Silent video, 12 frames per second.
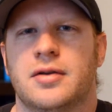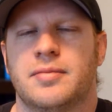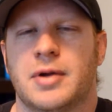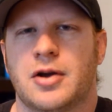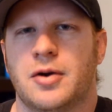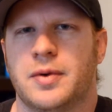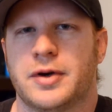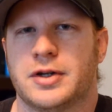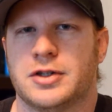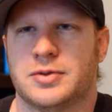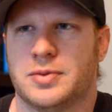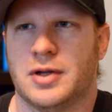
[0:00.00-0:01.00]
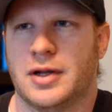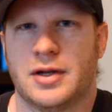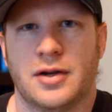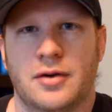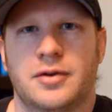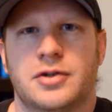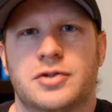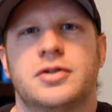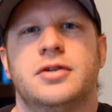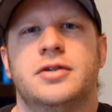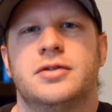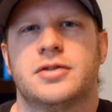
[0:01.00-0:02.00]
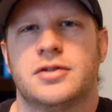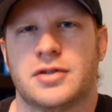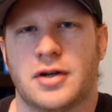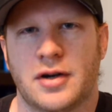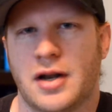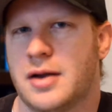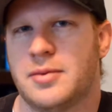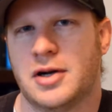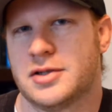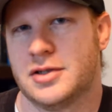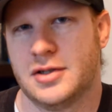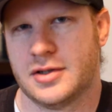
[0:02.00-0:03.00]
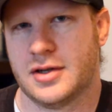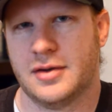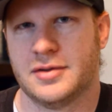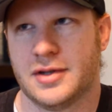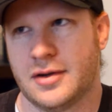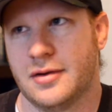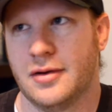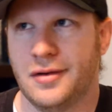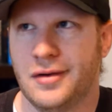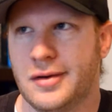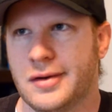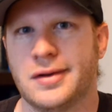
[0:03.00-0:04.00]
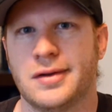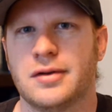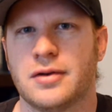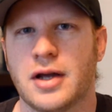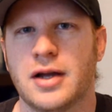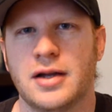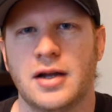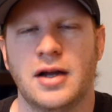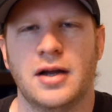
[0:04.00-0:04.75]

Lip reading: my coworkers were like, you should start it. I'd watch it, and I was like, oh, okay.